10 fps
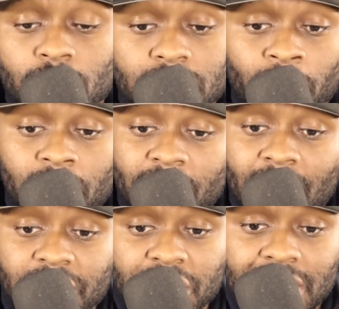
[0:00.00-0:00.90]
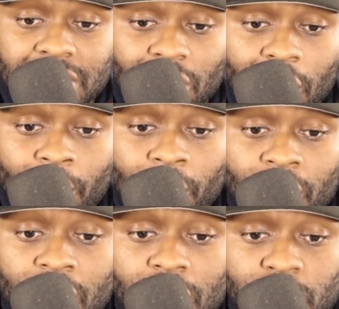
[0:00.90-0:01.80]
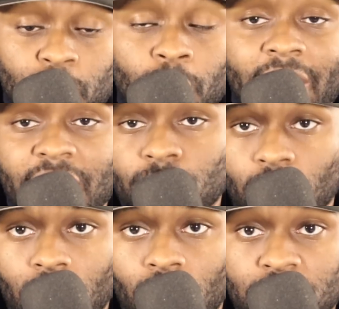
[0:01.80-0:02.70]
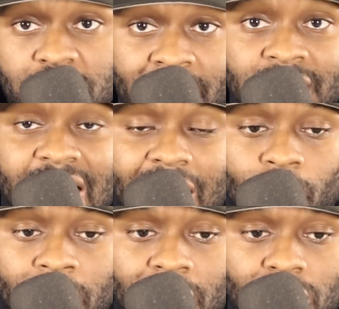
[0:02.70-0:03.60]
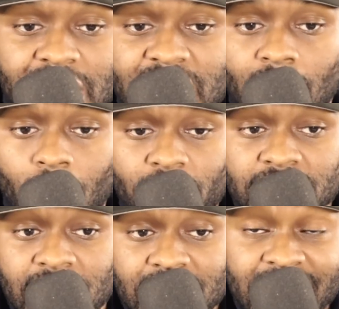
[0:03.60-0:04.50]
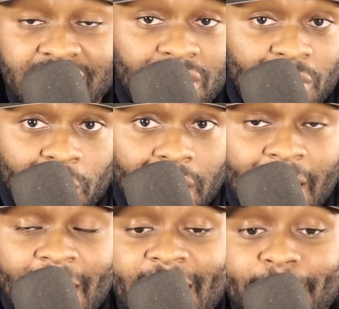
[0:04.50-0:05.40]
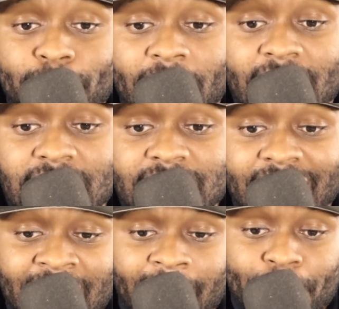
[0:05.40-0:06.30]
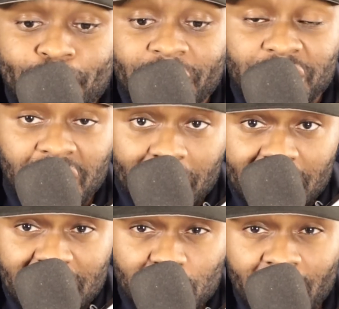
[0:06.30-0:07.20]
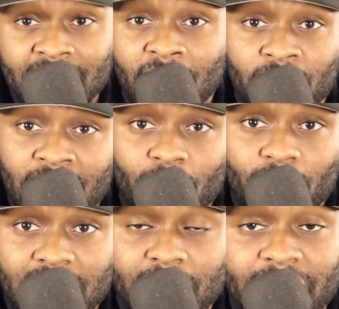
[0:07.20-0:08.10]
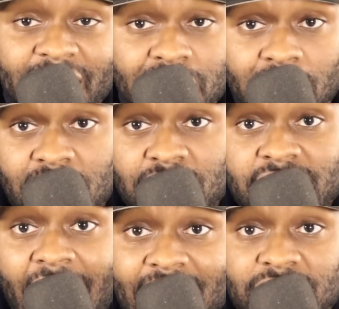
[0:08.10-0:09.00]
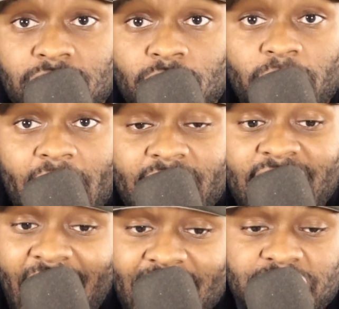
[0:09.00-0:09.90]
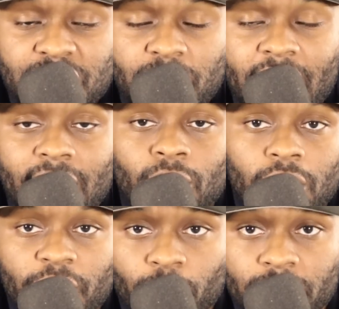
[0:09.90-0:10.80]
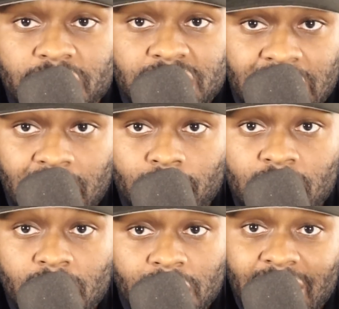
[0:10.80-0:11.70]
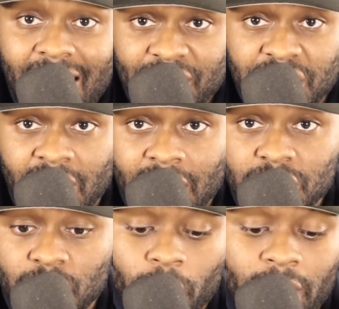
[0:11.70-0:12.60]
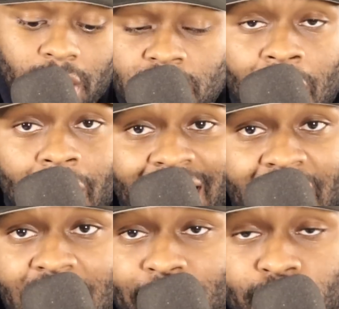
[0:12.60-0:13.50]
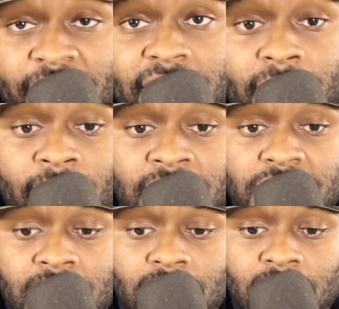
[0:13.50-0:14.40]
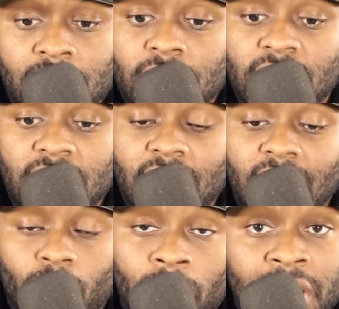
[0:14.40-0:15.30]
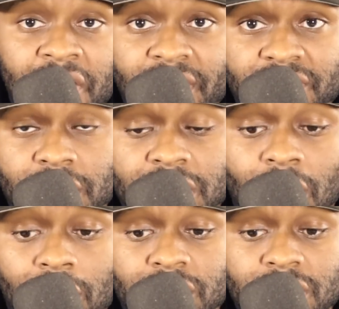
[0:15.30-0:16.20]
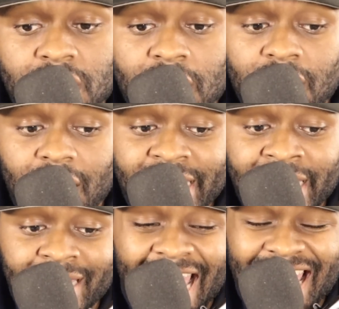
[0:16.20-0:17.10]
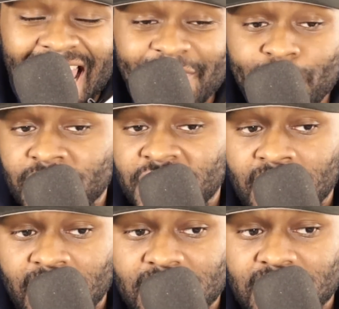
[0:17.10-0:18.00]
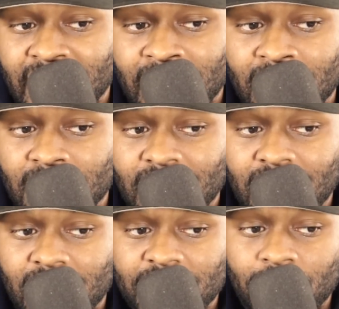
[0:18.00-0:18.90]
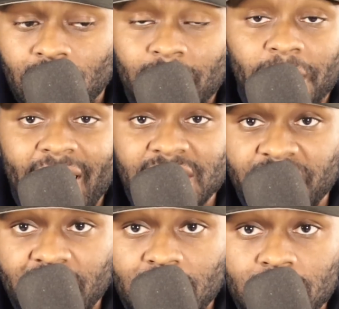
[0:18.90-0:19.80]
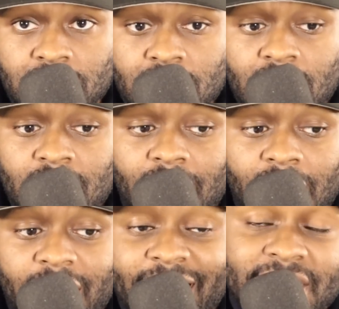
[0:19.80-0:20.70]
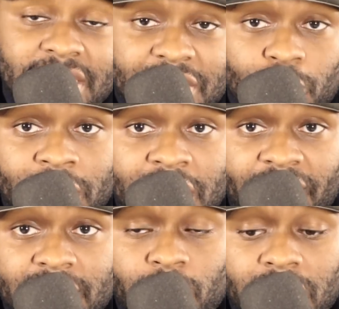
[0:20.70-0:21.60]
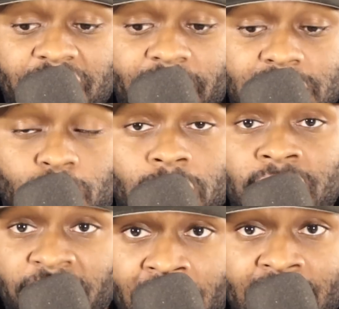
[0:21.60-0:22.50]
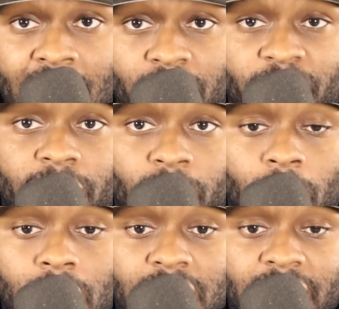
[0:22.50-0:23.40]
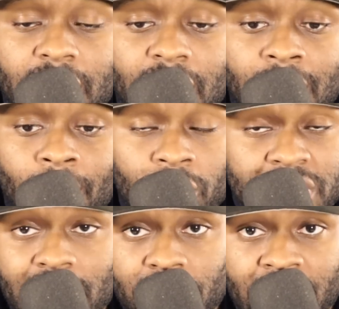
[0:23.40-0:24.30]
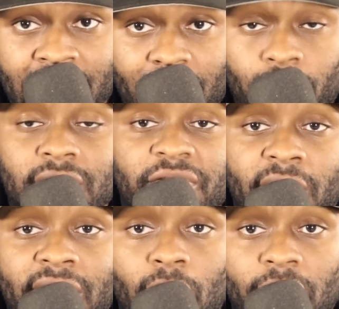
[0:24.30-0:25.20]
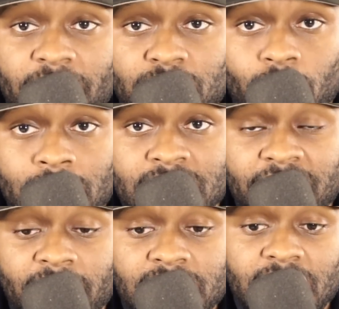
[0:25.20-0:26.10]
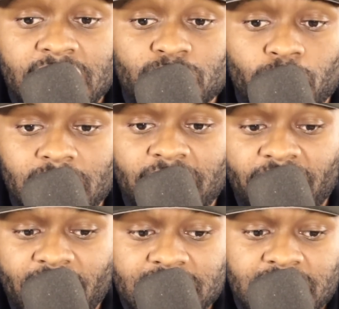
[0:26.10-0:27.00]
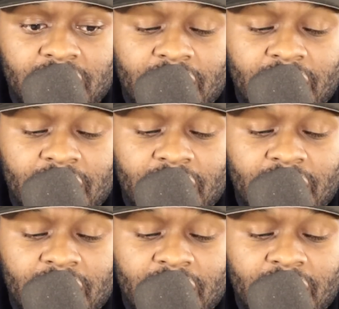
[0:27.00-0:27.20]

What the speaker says: So it's going to be up to Justin Herbert to make throws in tight windows like he always does. He can do it, but again, should it be this way? No, not really, but he just has to do that. He has to do that in order for this team to have a chance to win. Now, I briefly mentioned the run defense for the Chargers. Again, I've mentioned this in a couple of past videos. Is this run defense really fixed? We're going to find out very quickly on Saturday night. We're going to find out if this run defense is really fixed.